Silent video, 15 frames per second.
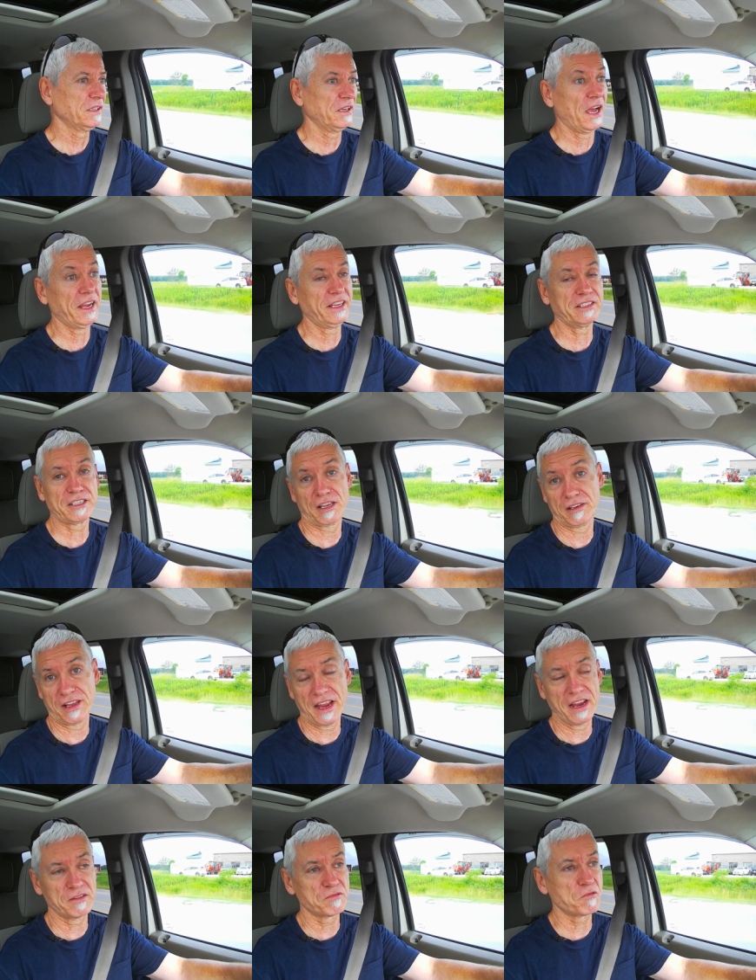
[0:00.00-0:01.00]
I guess a
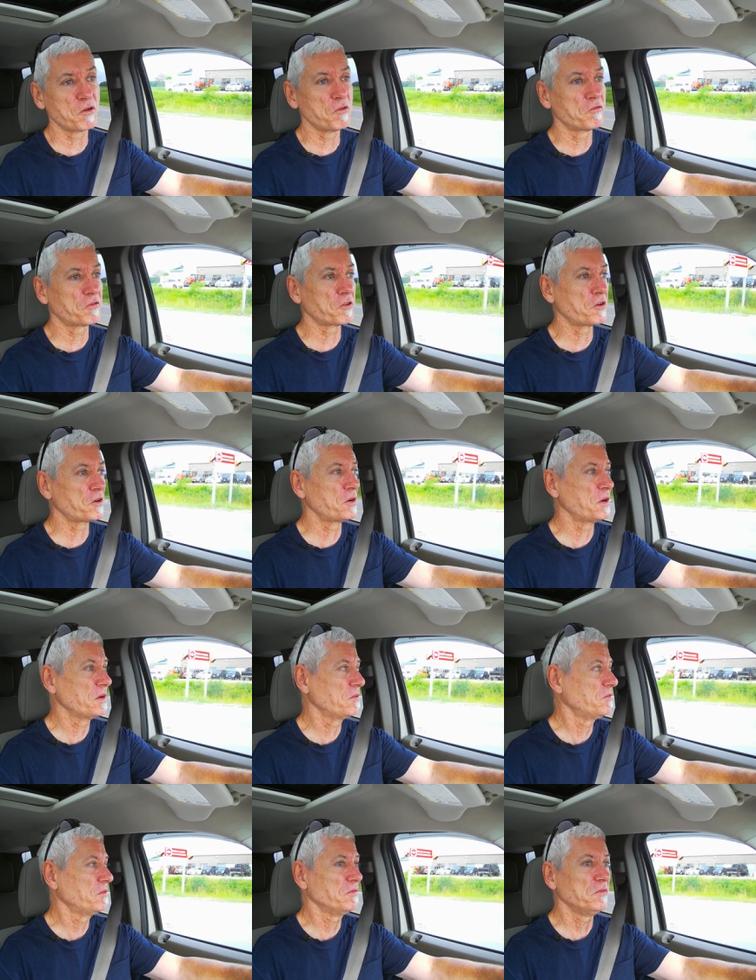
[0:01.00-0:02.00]
Land Rover,
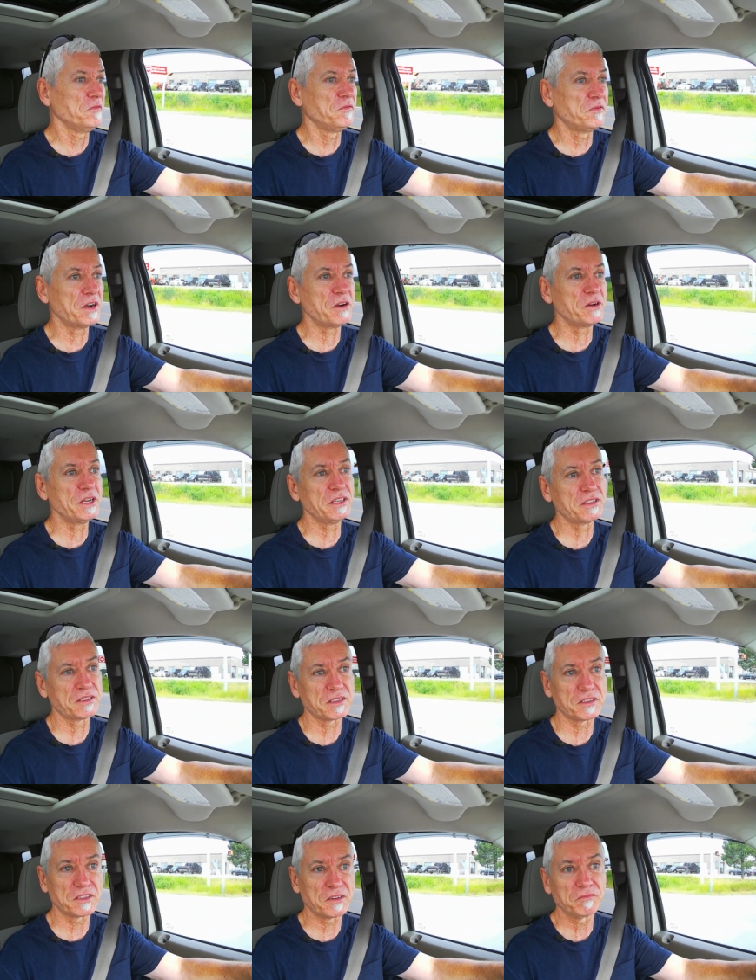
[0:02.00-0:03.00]

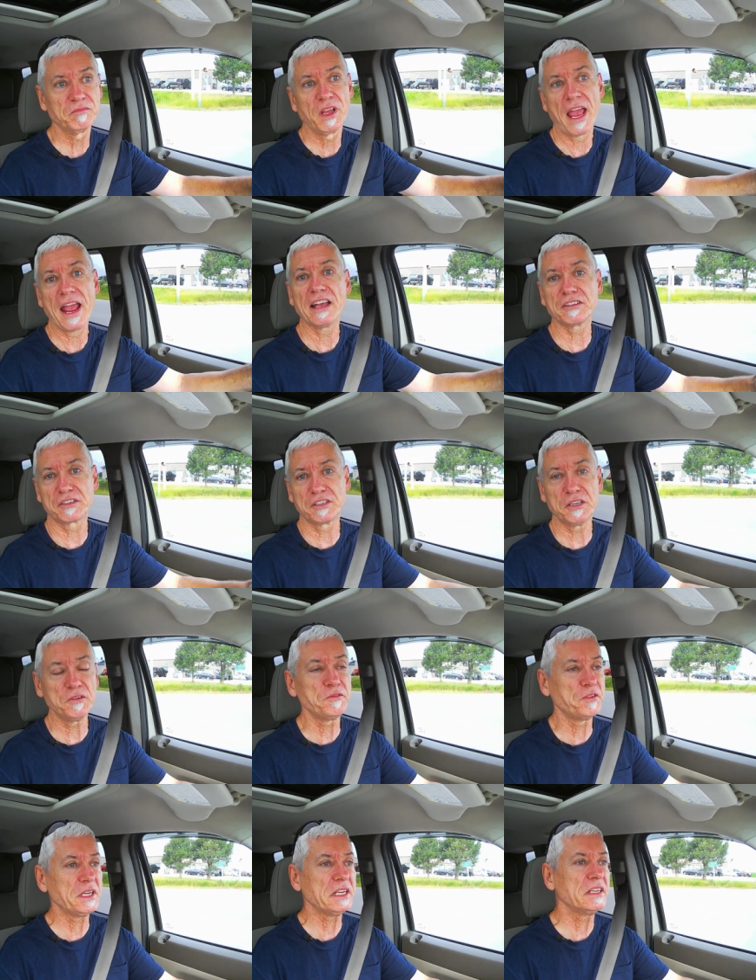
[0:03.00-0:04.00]
various
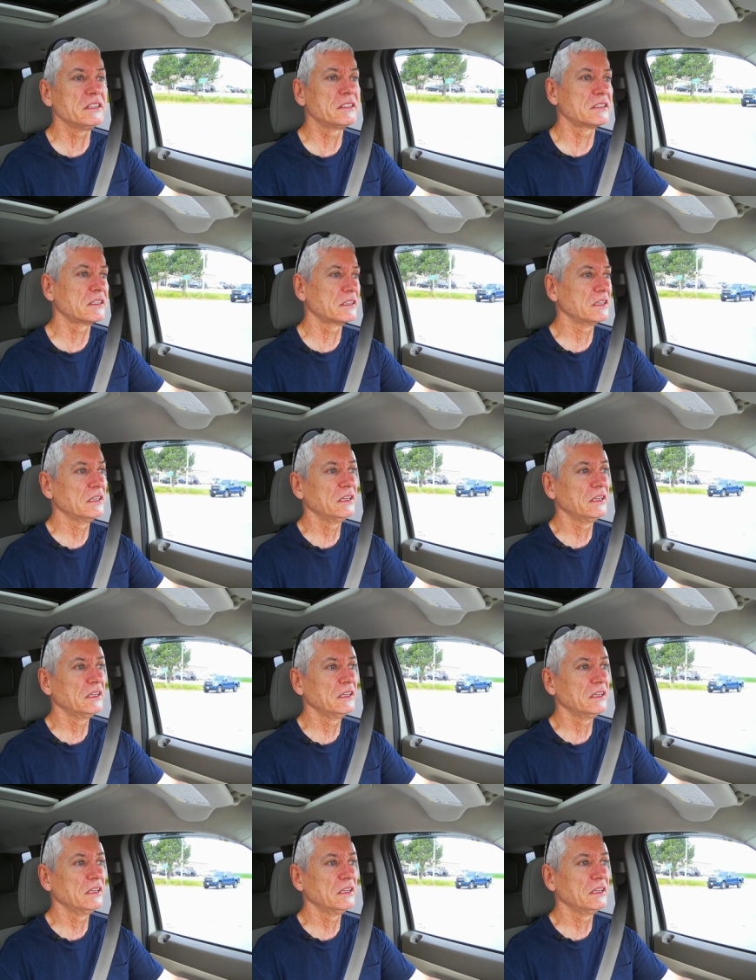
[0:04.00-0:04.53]
SUVs.